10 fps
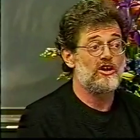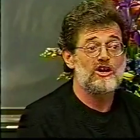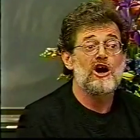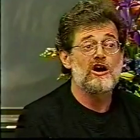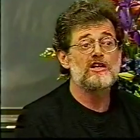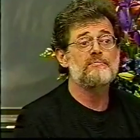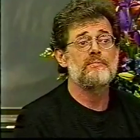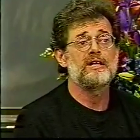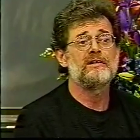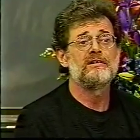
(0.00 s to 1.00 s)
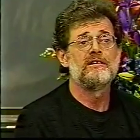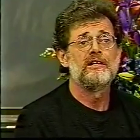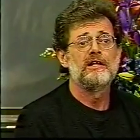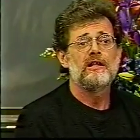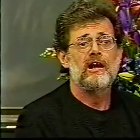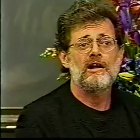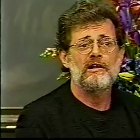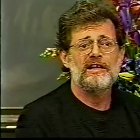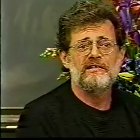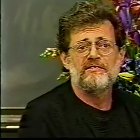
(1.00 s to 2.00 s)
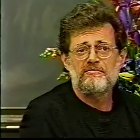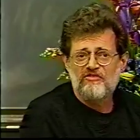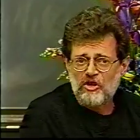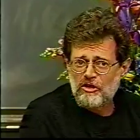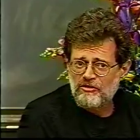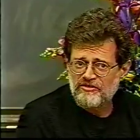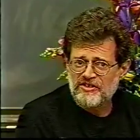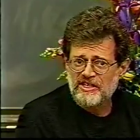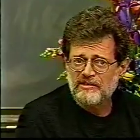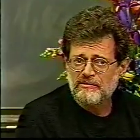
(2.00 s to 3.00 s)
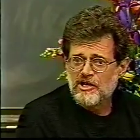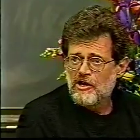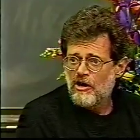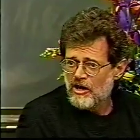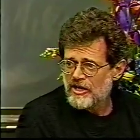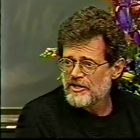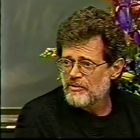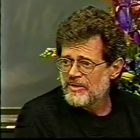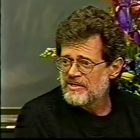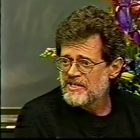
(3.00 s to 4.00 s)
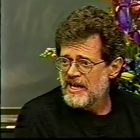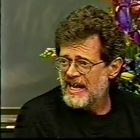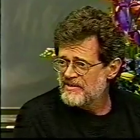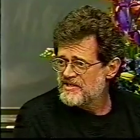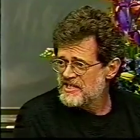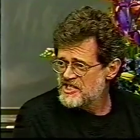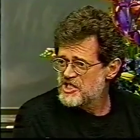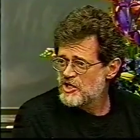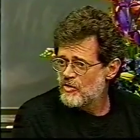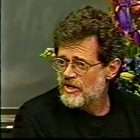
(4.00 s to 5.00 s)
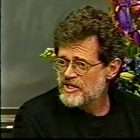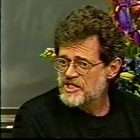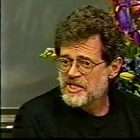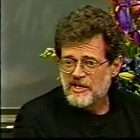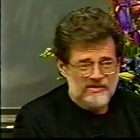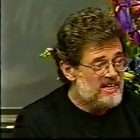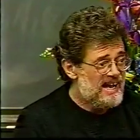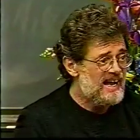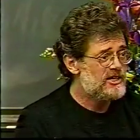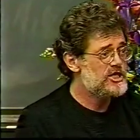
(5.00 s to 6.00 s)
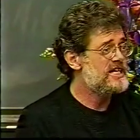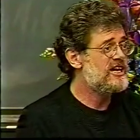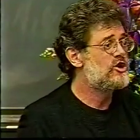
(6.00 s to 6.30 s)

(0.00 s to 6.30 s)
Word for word: the karma involved in argument and discourse that actually